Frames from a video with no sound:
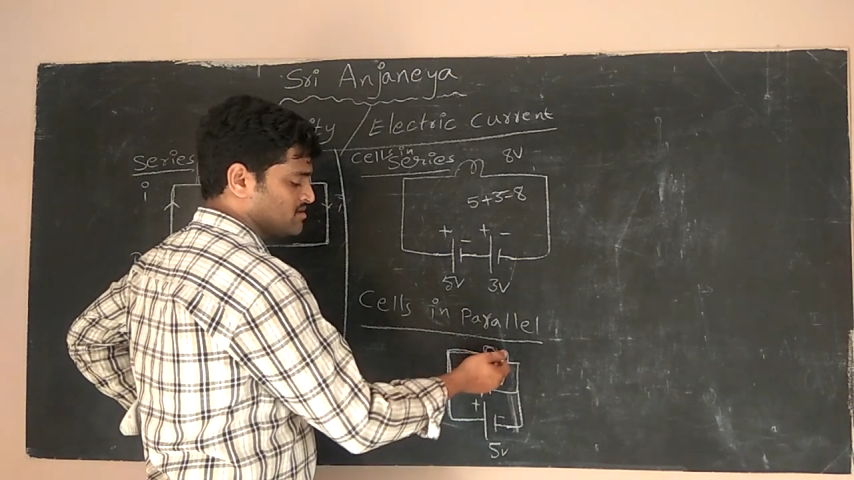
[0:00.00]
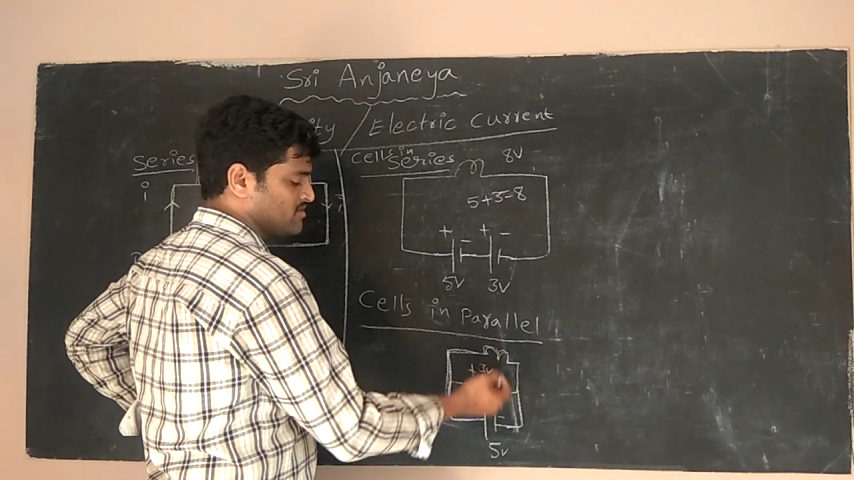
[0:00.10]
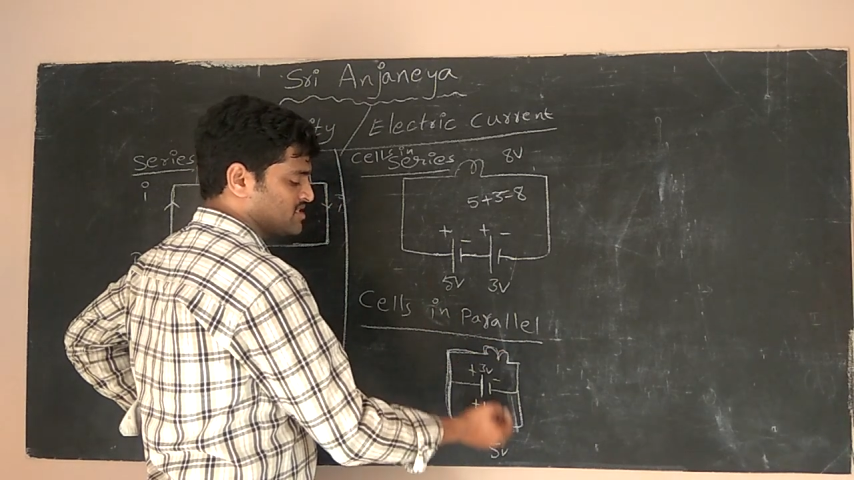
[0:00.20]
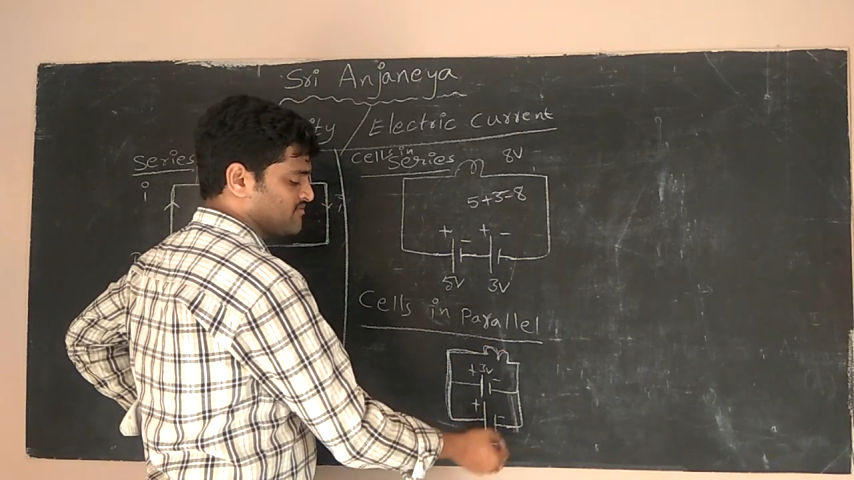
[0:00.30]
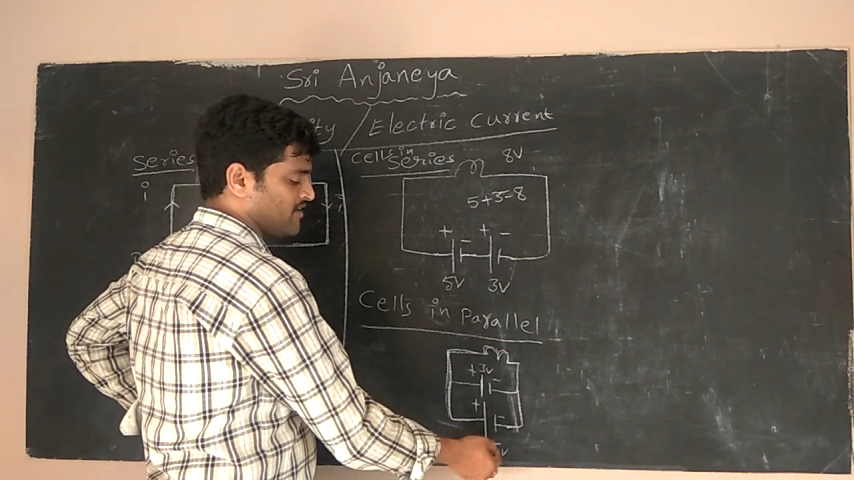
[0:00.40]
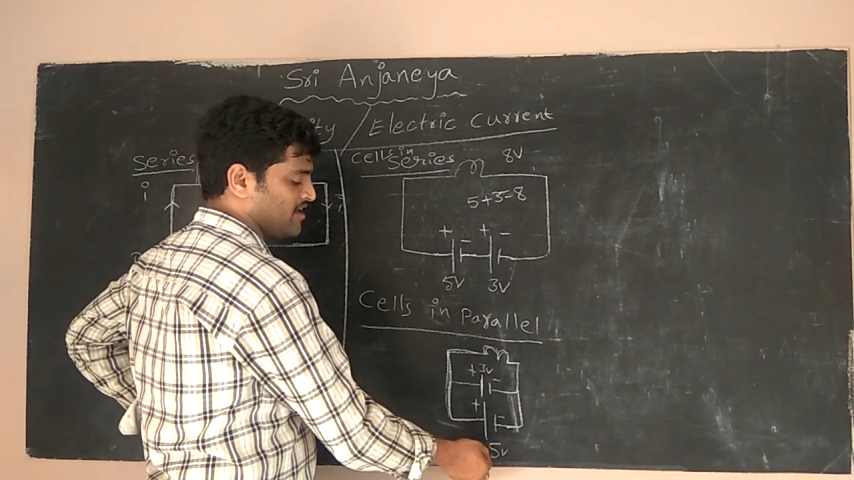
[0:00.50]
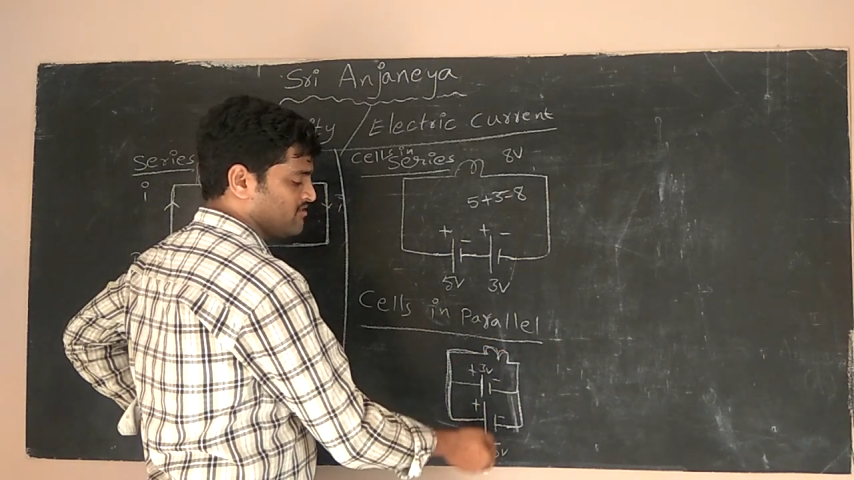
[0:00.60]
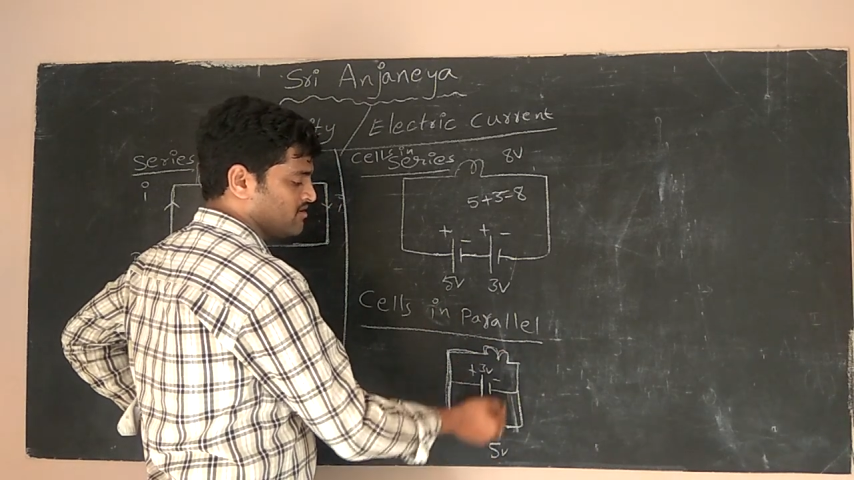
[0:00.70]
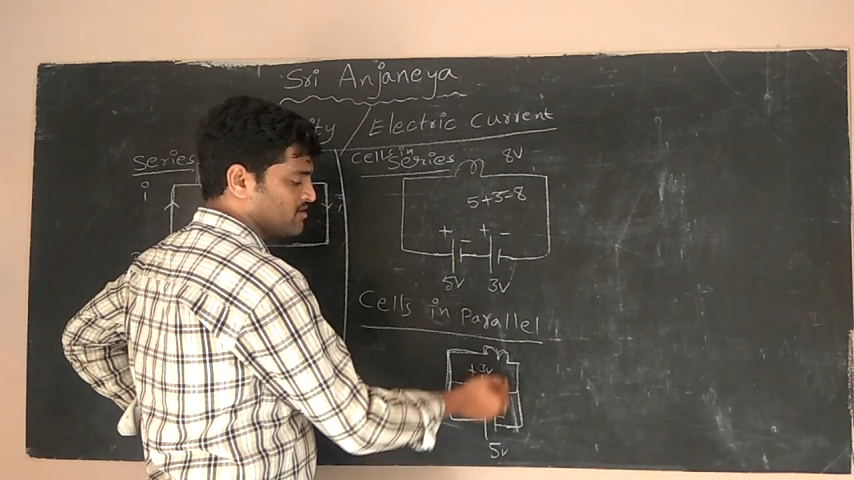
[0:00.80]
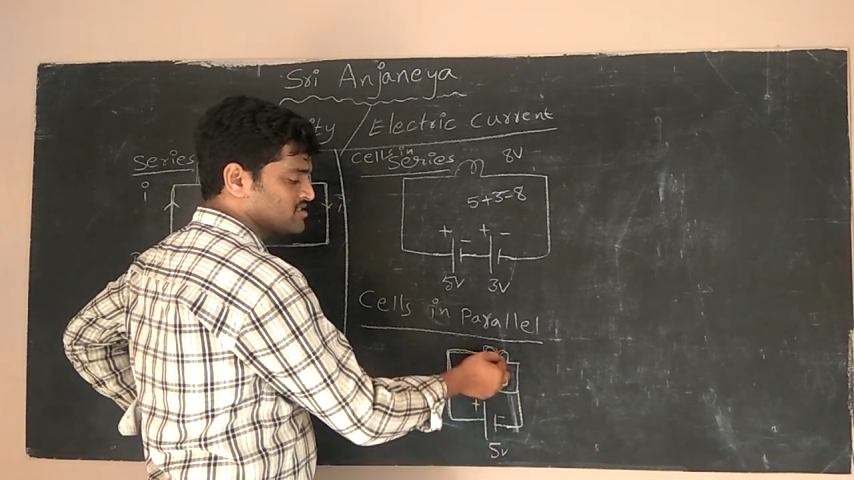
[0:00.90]
with
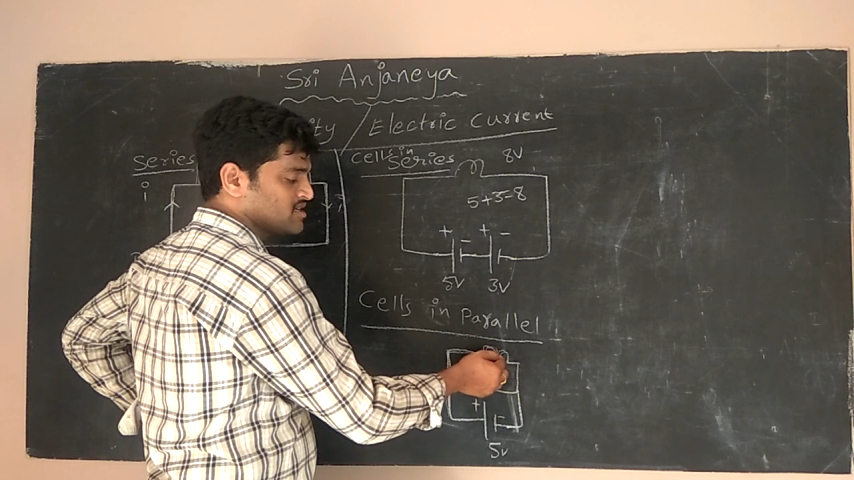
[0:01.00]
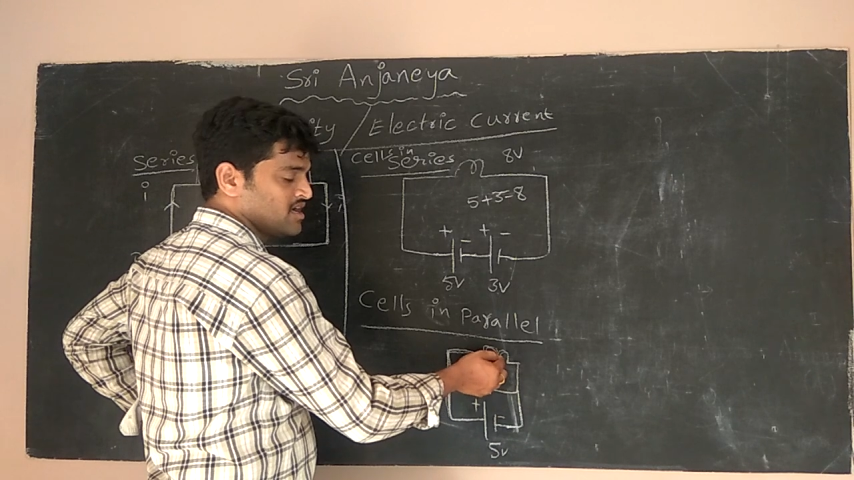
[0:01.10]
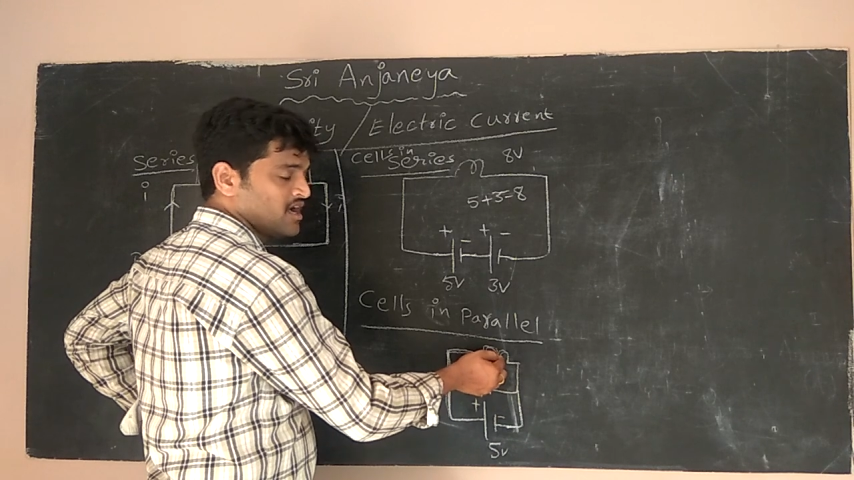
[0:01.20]
5 volts.